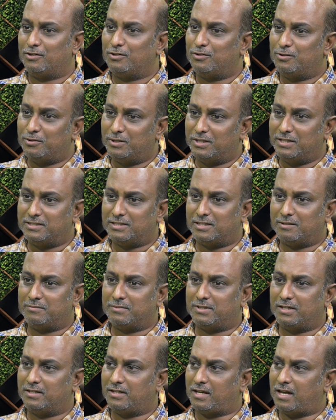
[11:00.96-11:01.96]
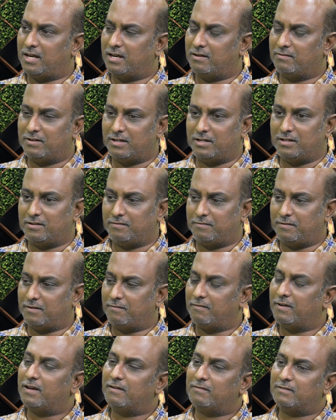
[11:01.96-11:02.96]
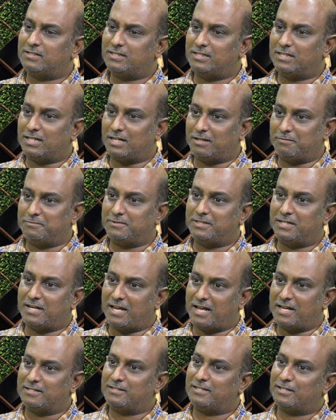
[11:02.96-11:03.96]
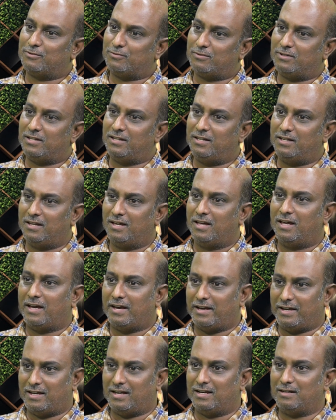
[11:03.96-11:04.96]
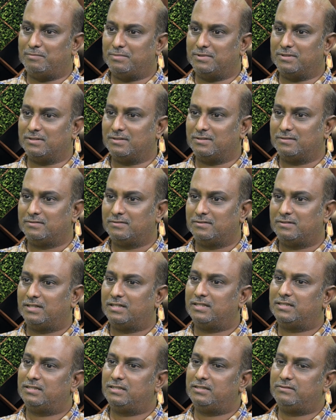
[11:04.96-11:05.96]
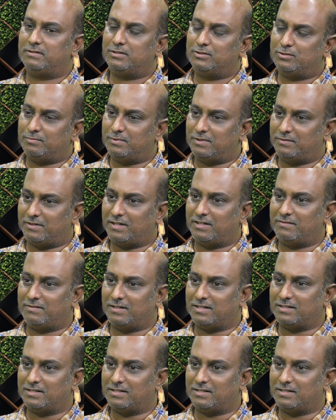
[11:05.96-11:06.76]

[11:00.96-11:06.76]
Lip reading: doing something, I never interfere. Whenever she comes and asks, then only I help. And even to my wife